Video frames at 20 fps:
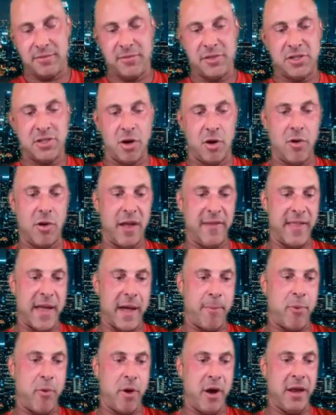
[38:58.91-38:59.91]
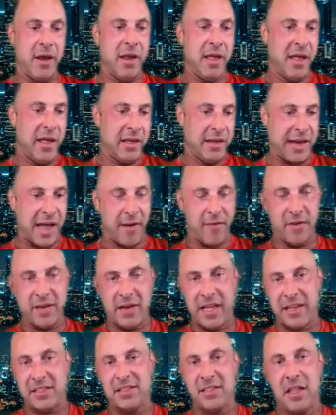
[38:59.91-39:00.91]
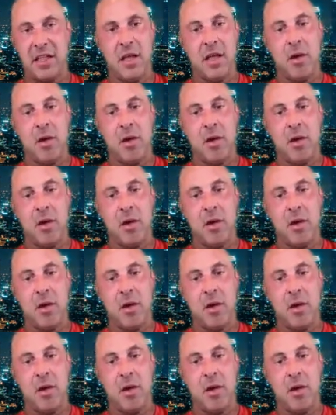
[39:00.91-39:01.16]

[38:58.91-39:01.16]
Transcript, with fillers: So at that point, Nolvadex,